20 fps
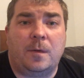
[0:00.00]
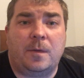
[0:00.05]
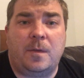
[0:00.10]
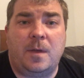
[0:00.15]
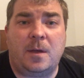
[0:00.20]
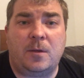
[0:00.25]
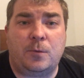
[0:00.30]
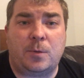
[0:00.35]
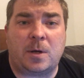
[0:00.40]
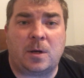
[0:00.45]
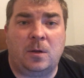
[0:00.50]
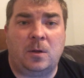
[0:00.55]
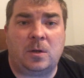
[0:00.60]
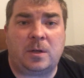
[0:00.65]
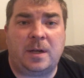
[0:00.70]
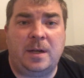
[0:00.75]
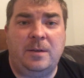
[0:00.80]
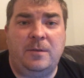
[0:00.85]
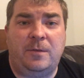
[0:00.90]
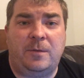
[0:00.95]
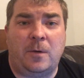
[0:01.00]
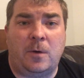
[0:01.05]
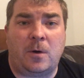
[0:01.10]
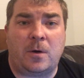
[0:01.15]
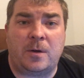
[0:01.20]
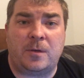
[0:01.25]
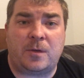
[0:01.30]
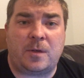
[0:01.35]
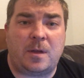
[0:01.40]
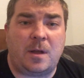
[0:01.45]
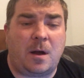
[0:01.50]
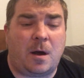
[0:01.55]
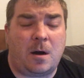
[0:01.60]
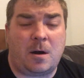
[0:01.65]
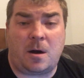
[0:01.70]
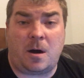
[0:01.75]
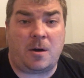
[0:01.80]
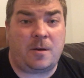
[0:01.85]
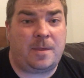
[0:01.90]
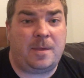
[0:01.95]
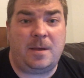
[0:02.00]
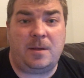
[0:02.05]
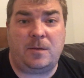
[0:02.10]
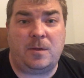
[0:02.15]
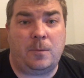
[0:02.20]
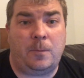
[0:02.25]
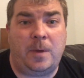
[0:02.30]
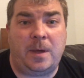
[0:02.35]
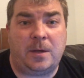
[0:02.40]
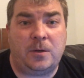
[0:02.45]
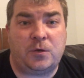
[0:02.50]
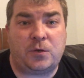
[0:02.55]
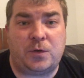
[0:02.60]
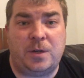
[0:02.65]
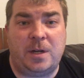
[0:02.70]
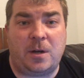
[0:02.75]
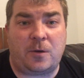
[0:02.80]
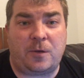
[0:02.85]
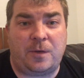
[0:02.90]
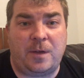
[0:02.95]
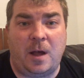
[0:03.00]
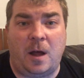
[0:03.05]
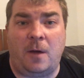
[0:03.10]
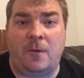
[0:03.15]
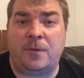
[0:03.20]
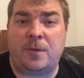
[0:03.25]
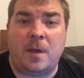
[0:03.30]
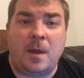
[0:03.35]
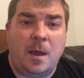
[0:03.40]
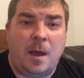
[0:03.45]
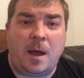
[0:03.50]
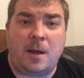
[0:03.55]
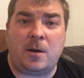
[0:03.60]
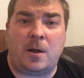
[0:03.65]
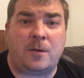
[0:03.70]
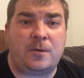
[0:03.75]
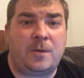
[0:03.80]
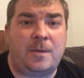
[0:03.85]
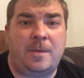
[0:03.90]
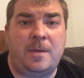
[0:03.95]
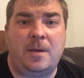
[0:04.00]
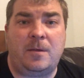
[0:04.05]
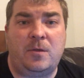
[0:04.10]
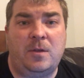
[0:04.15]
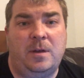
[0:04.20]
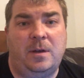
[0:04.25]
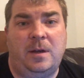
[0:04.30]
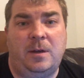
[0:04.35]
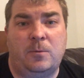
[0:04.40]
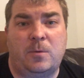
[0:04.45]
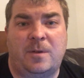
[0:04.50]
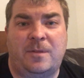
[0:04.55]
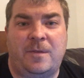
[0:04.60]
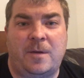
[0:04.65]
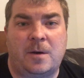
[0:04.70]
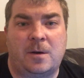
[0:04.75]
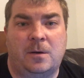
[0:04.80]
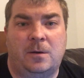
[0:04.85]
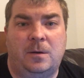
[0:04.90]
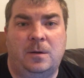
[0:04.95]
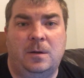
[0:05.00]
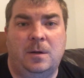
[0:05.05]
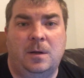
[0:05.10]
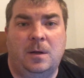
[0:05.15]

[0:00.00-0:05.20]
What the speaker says: Things we are looking for are things that we can treat ourselves, and also things that need referral.